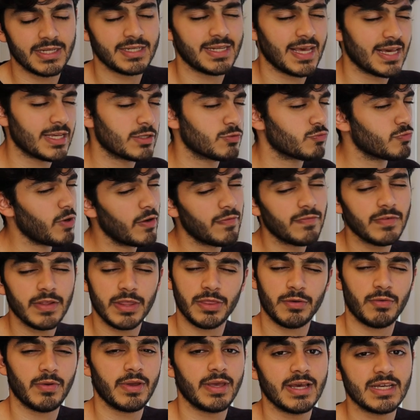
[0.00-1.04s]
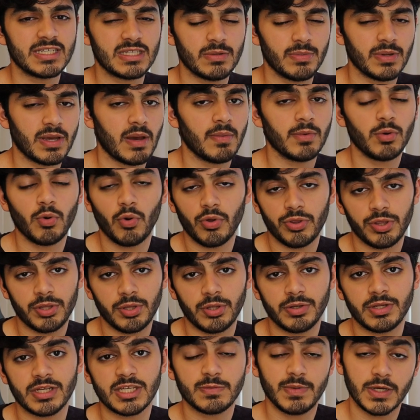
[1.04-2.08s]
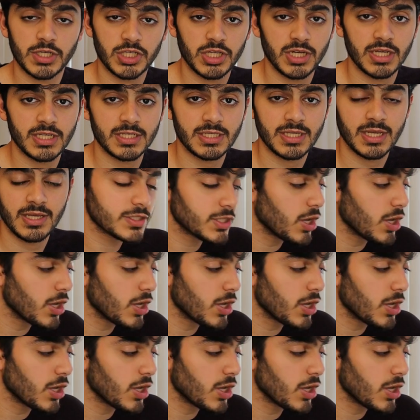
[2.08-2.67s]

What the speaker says: It takes roughly 3 years to become an orthodontic specialist.